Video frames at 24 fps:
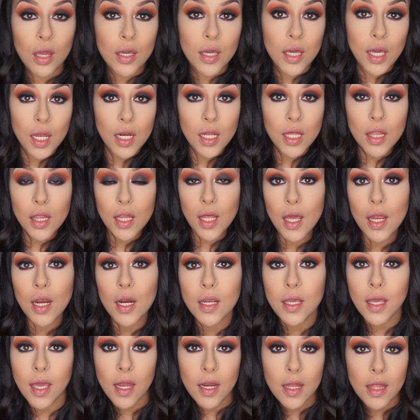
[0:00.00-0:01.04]
Getting there,
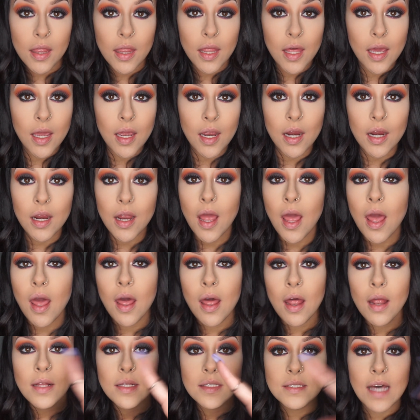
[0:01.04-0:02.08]
getting there.
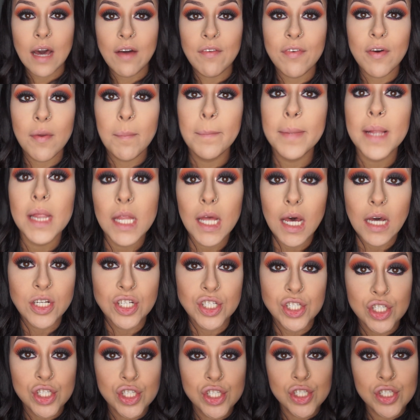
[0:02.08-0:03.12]
Time for
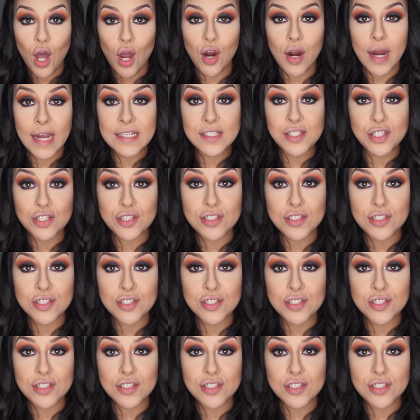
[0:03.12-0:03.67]
blush. All right, so